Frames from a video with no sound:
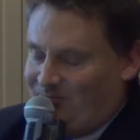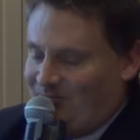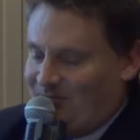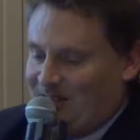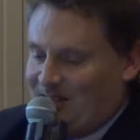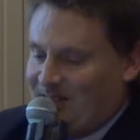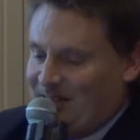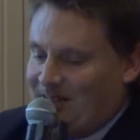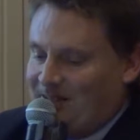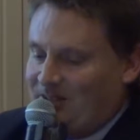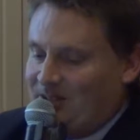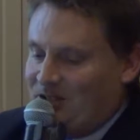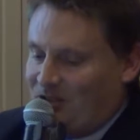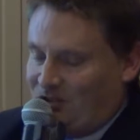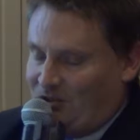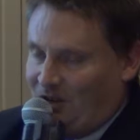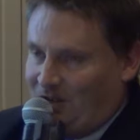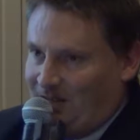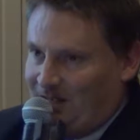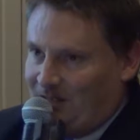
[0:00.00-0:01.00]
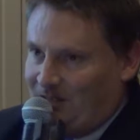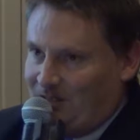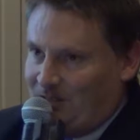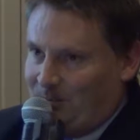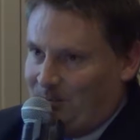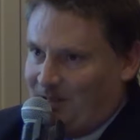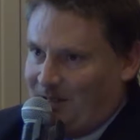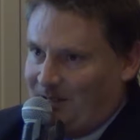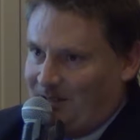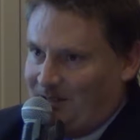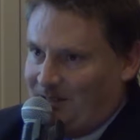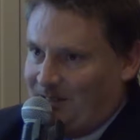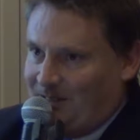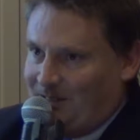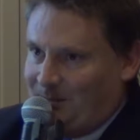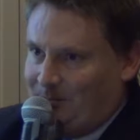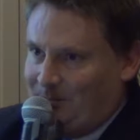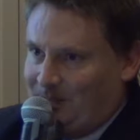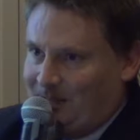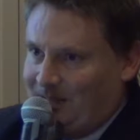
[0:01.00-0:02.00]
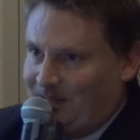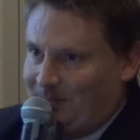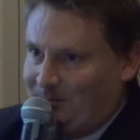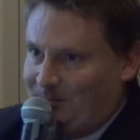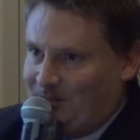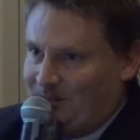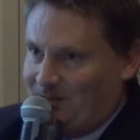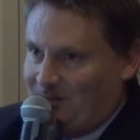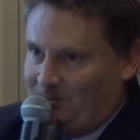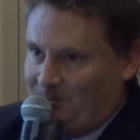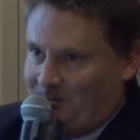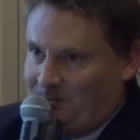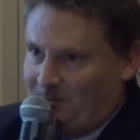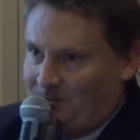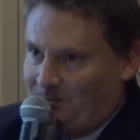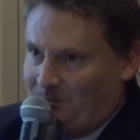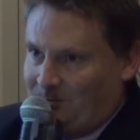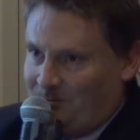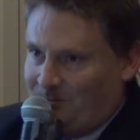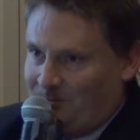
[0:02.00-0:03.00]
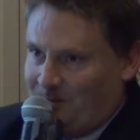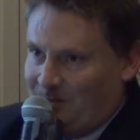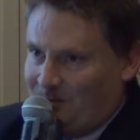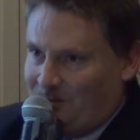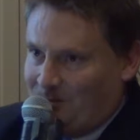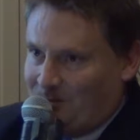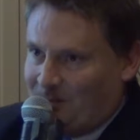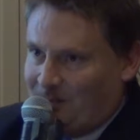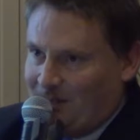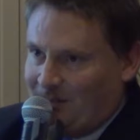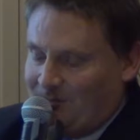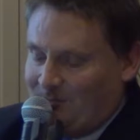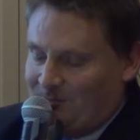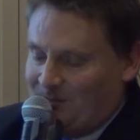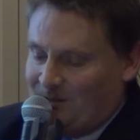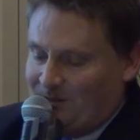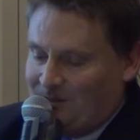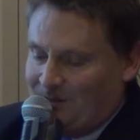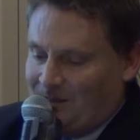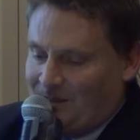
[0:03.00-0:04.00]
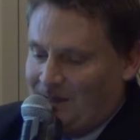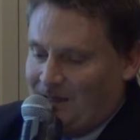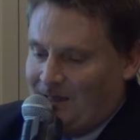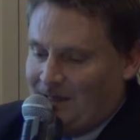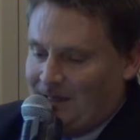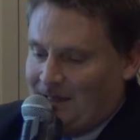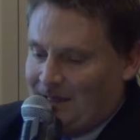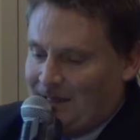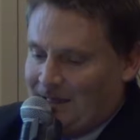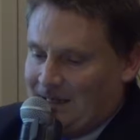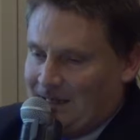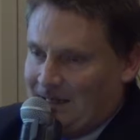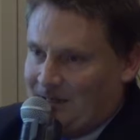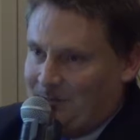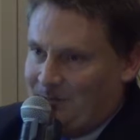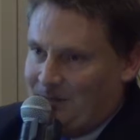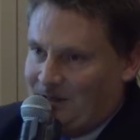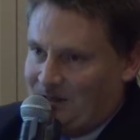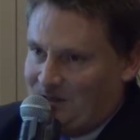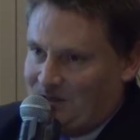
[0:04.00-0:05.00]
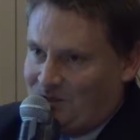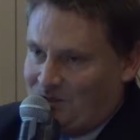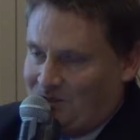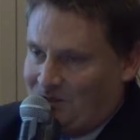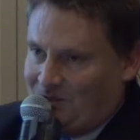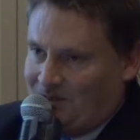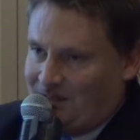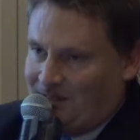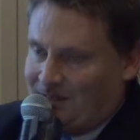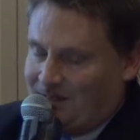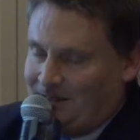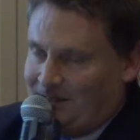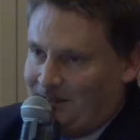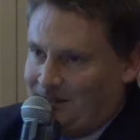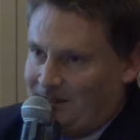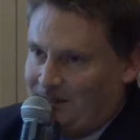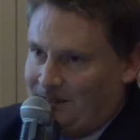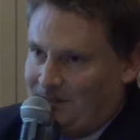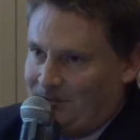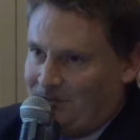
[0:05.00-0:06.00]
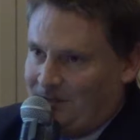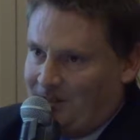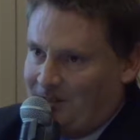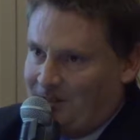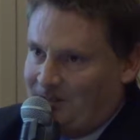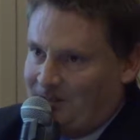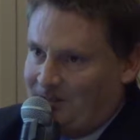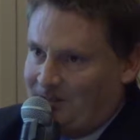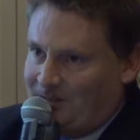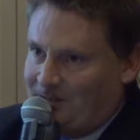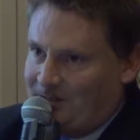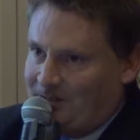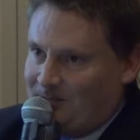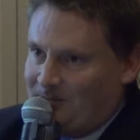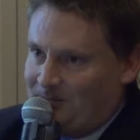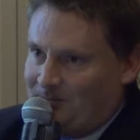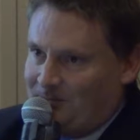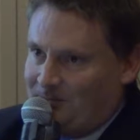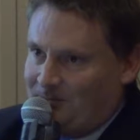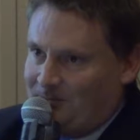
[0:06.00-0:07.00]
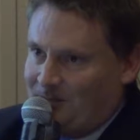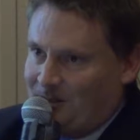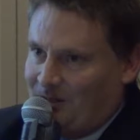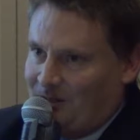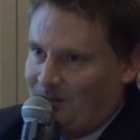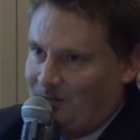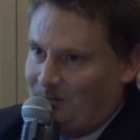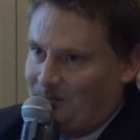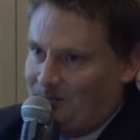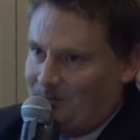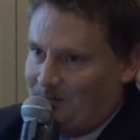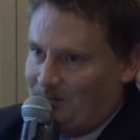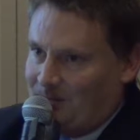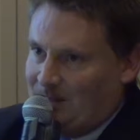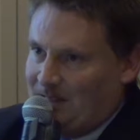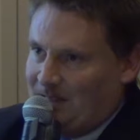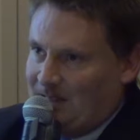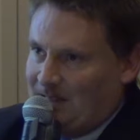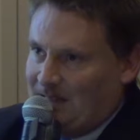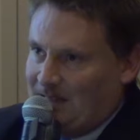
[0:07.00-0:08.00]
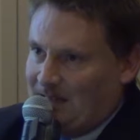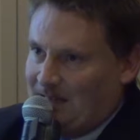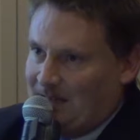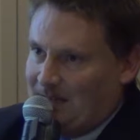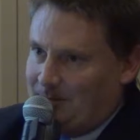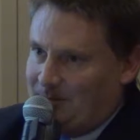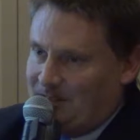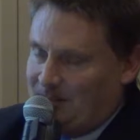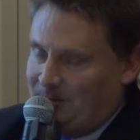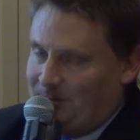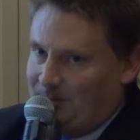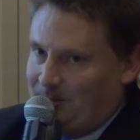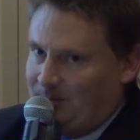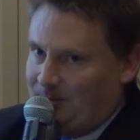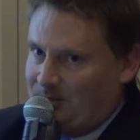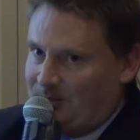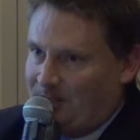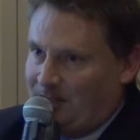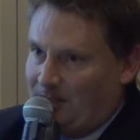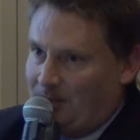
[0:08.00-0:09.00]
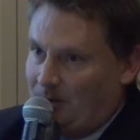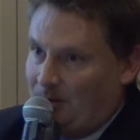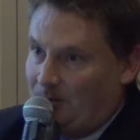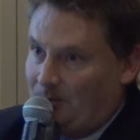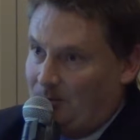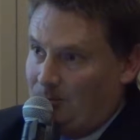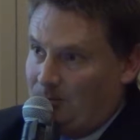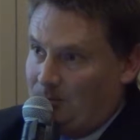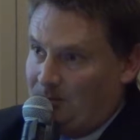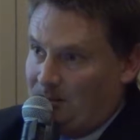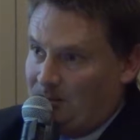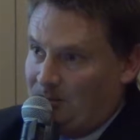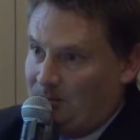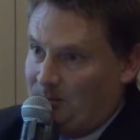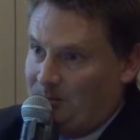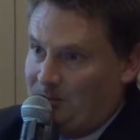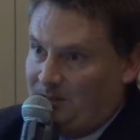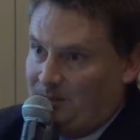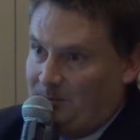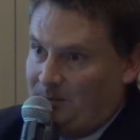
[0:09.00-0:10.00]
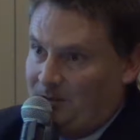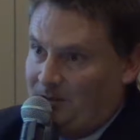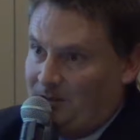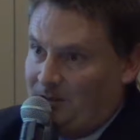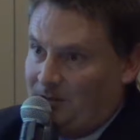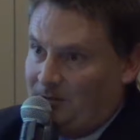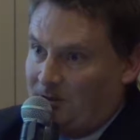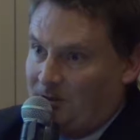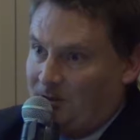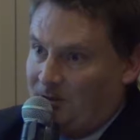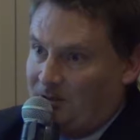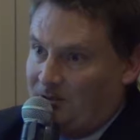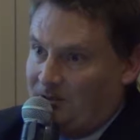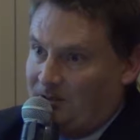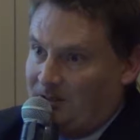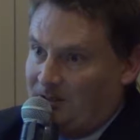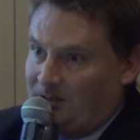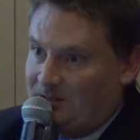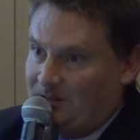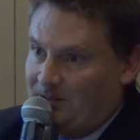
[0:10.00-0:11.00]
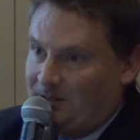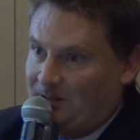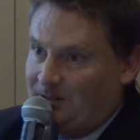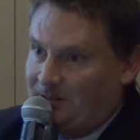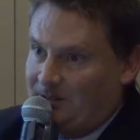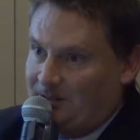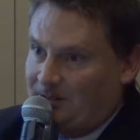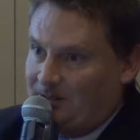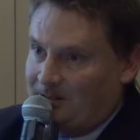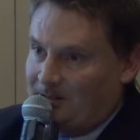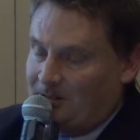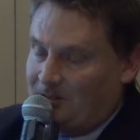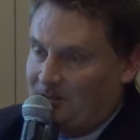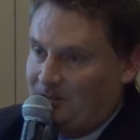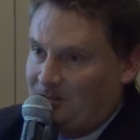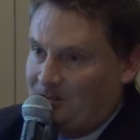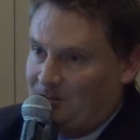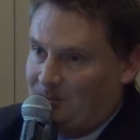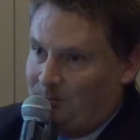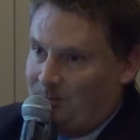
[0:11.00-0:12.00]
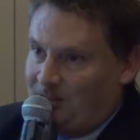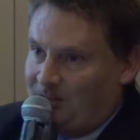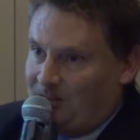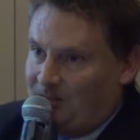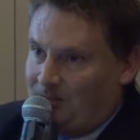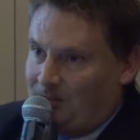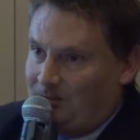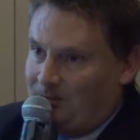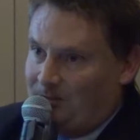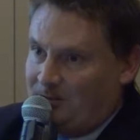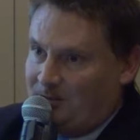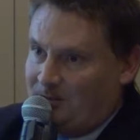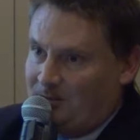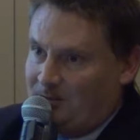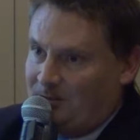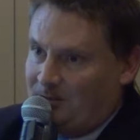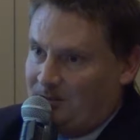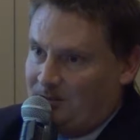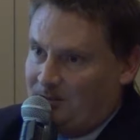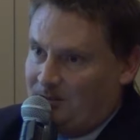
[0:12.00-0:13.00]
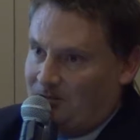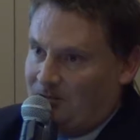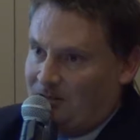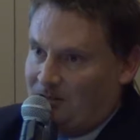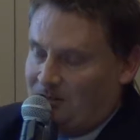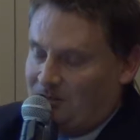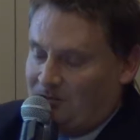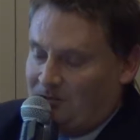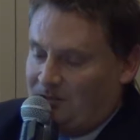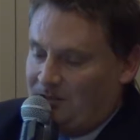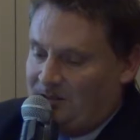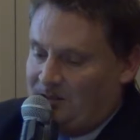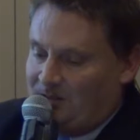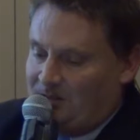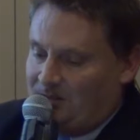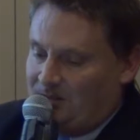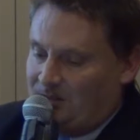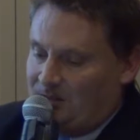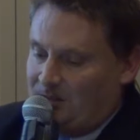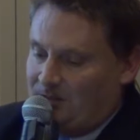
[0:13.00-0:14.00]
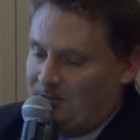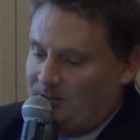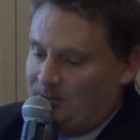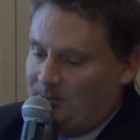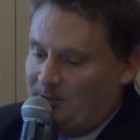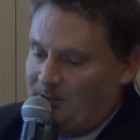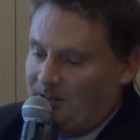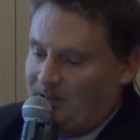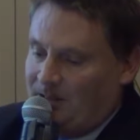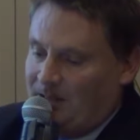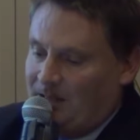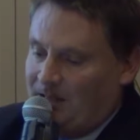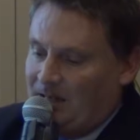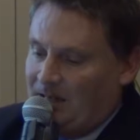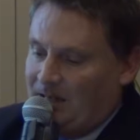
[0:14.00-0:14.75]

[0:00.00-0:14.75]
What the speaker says: there's nothing strange about a department of the federal government administering these functions. You know, some people say, oh, well, it should be a body of Congress, you know, like the Congressional Budget Office or the Congressional Research Service, but